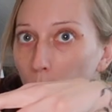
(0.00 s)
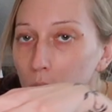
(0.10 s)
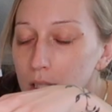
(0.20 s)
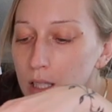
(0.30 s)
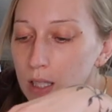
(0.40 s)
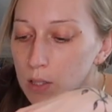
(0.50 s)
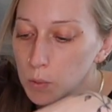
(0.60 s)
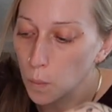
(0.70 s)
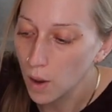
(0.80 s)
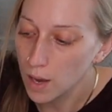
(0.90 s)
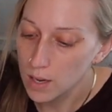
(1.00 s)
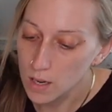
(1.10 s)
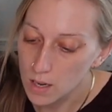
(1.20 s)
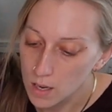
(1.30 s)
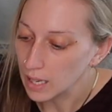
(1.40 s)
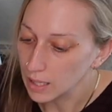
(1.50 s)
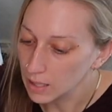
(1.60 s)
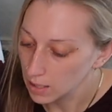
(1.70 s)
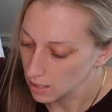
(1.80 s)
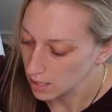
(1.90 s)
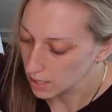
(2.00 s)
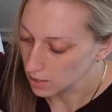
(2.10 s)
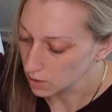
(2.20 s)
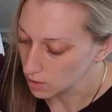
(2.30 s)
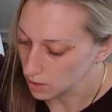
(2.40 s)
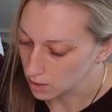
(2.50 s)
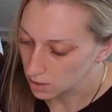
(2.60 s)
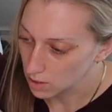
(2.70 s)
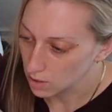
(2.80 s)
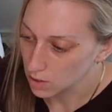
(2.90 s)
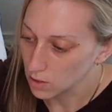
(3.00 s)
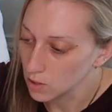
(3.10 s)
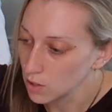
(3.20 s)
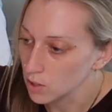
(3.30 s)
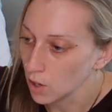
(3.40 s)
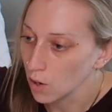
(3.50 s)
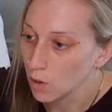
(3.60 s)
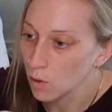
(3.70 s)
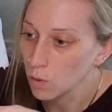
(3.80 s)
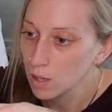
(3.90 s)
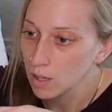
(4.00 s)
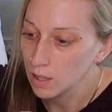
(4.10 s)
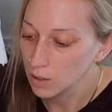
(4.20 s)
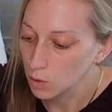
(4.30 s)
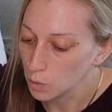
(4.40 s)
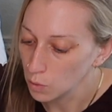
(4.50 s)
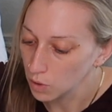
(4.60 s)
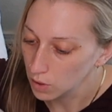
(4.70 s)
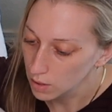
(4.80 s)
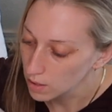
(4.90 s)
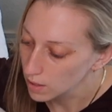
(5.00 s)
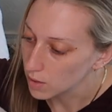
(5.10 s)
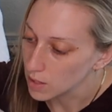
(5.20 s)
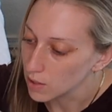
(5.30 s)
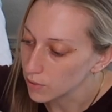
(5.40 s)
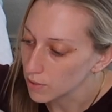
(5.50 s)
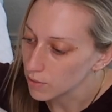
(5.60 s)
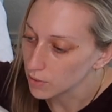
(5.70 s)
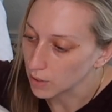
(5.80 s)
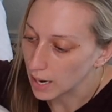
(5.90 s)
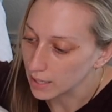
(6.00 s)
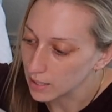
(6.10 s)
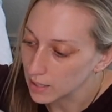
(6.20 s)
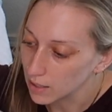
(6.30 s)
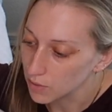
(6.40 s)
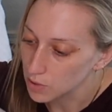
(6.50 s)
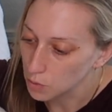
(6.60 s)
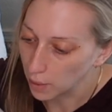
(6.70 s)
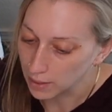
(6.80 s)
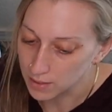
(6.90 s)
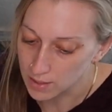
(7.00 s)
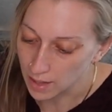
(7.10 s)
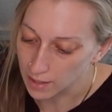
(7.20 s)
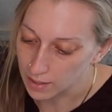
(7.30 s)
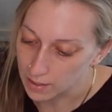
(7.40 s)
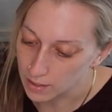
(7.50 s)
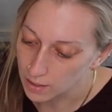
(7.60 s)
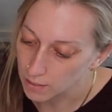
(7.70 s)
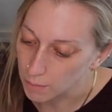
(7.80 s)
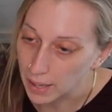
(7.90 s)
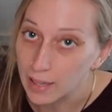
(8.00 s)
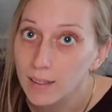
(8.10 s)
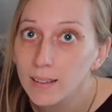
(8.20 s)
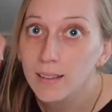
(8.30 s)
was this one. It is just so cool, the different variety of squares that it made.